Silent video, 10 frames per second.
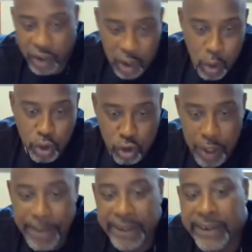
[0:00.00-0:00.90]
of Coach
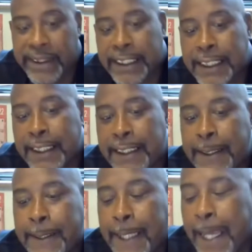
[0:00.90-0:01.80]
Cremins,
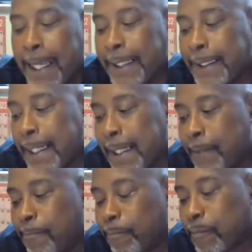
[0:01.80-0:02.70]
and
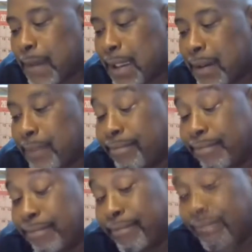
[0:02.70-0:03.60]

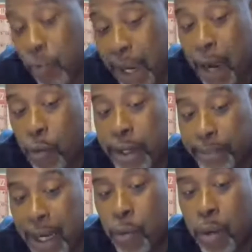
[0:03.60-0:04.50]
that's where I went.
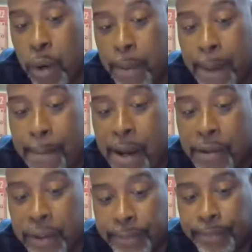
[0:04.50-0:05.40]
I went where my
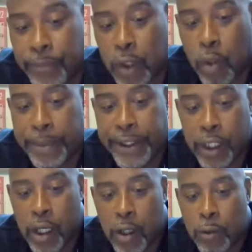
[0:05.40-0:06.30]
mother told me to
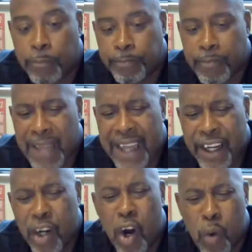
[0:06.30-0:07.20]
go, and it
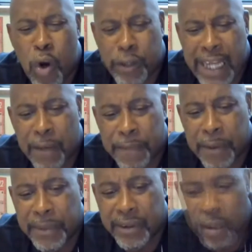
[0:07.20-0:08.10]
all worked out for me, so